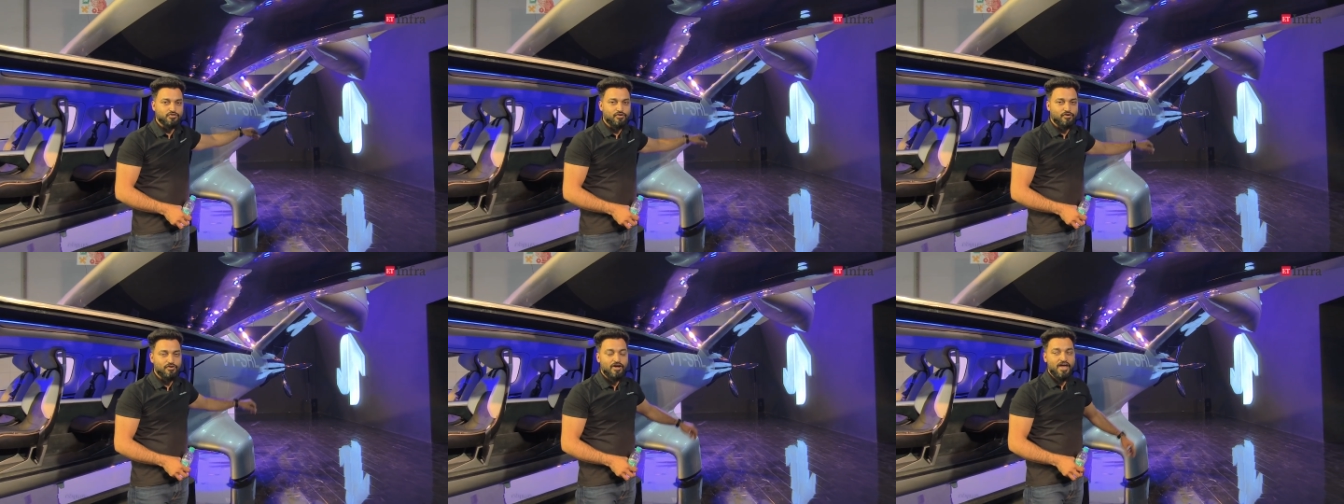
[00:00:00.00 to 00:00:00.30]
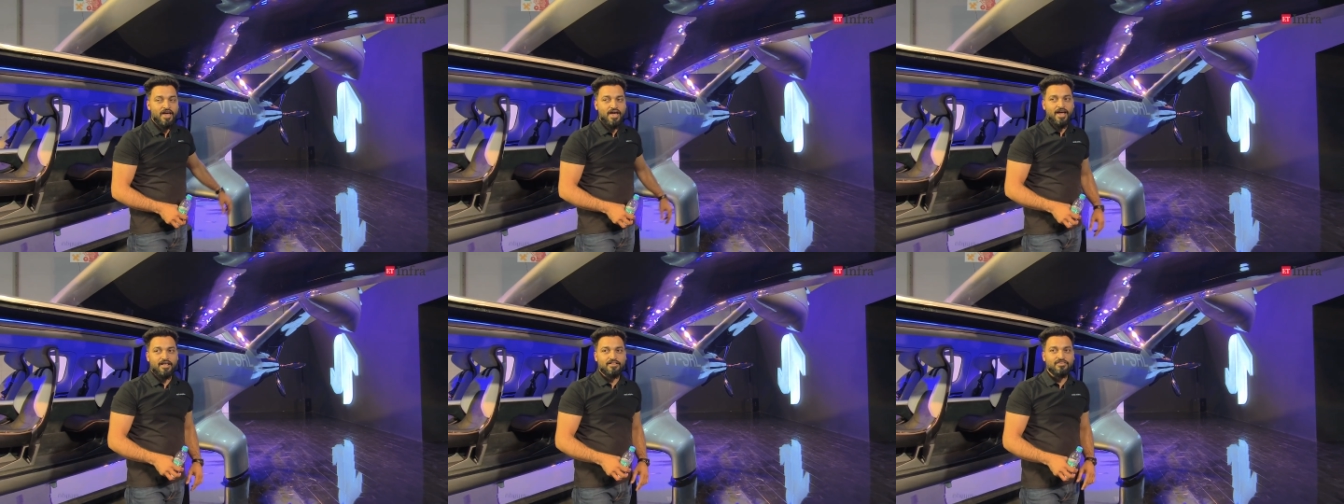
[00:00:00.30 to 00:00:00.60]
So
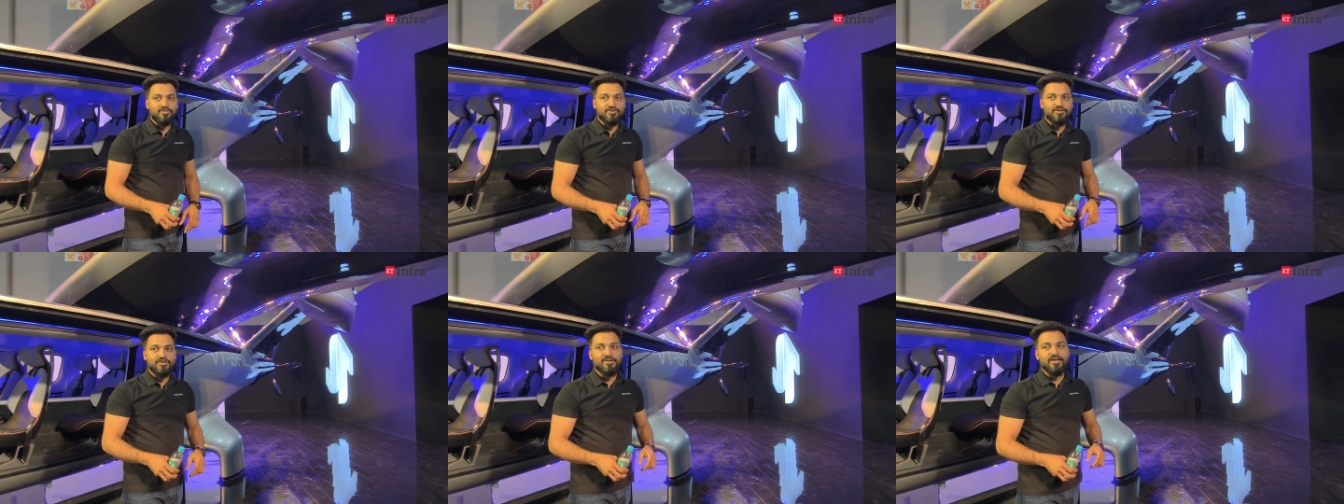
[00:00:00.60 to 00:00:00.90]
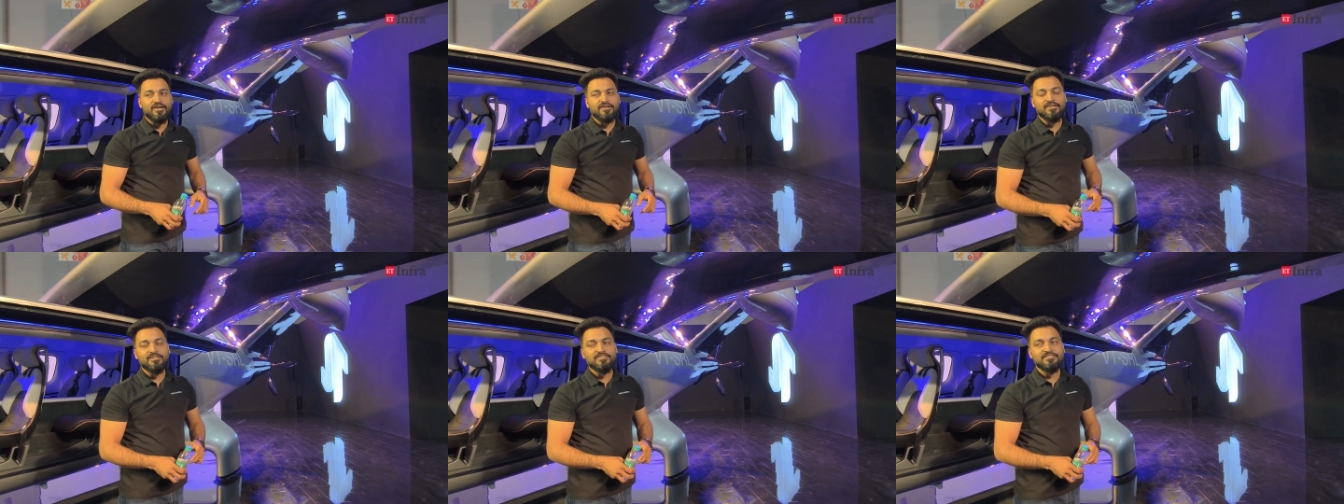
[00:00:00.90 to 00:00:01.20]
at the
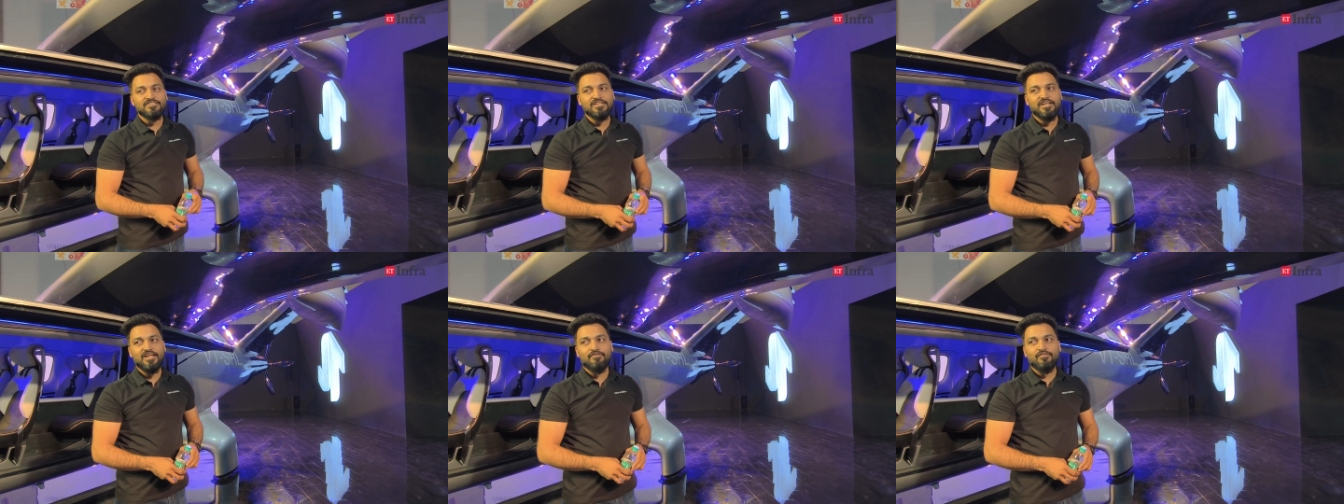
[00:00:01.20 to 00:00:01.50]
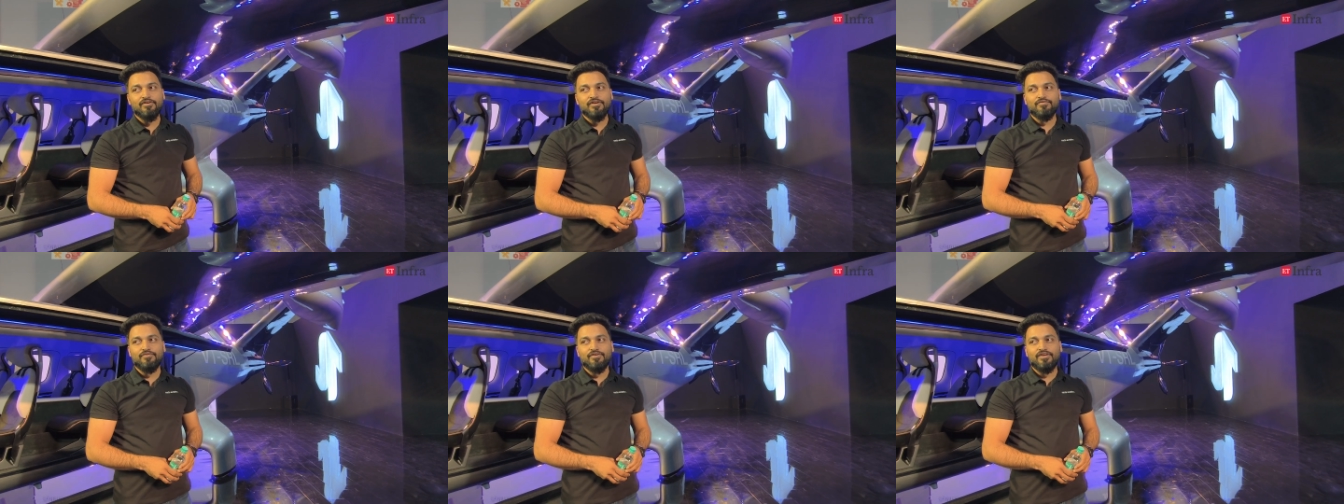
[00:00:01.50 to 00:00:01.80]
redundancy
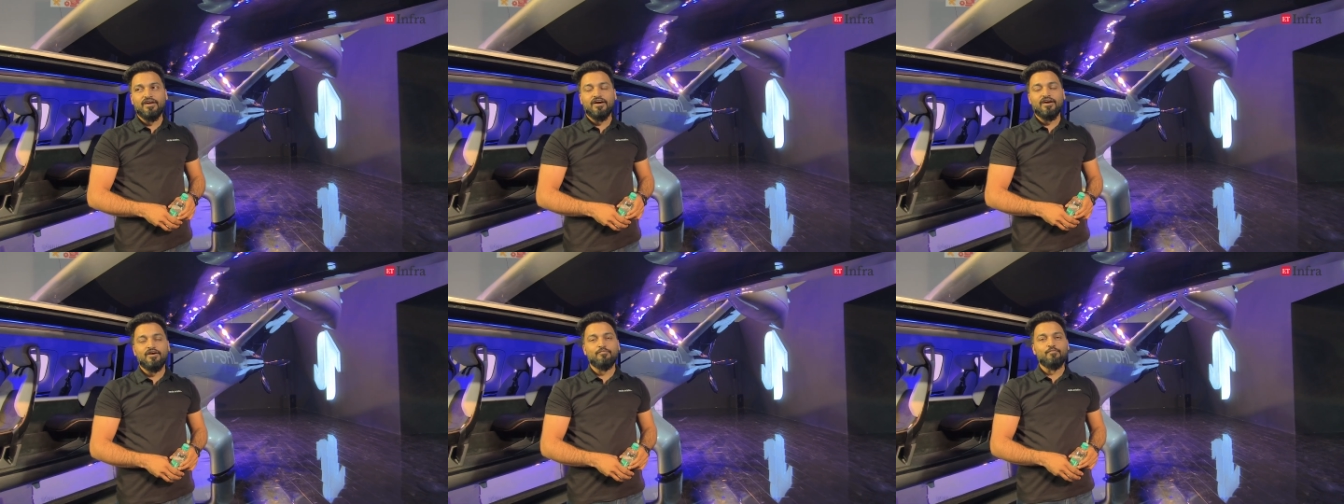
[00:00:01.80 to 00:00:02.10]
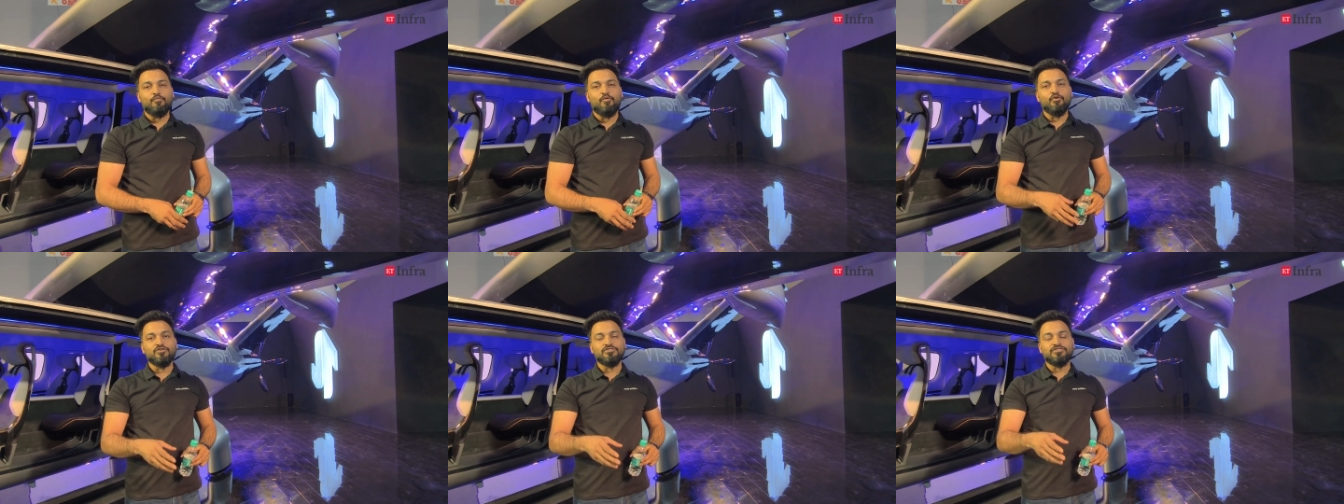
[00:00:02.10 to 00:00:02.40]
level, we are
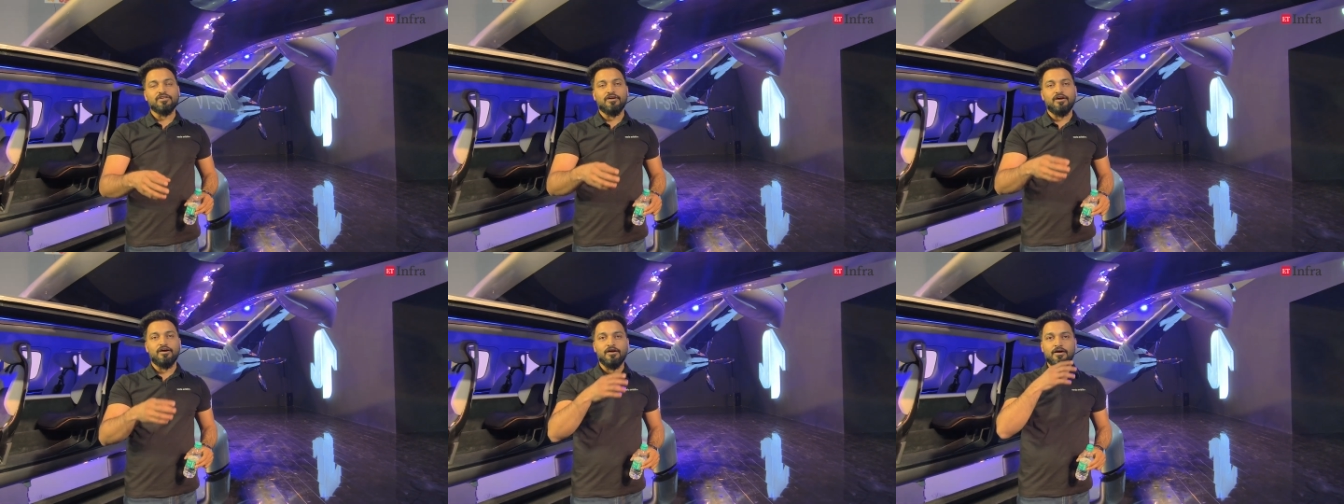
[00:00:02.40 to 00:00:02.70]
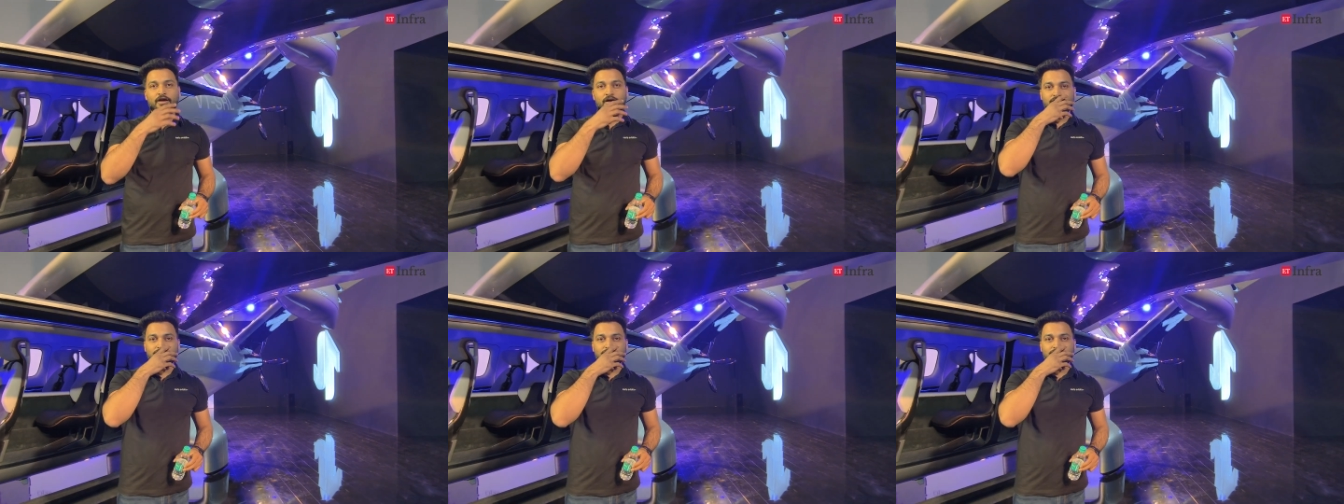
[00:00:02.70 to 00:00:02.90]
most uh,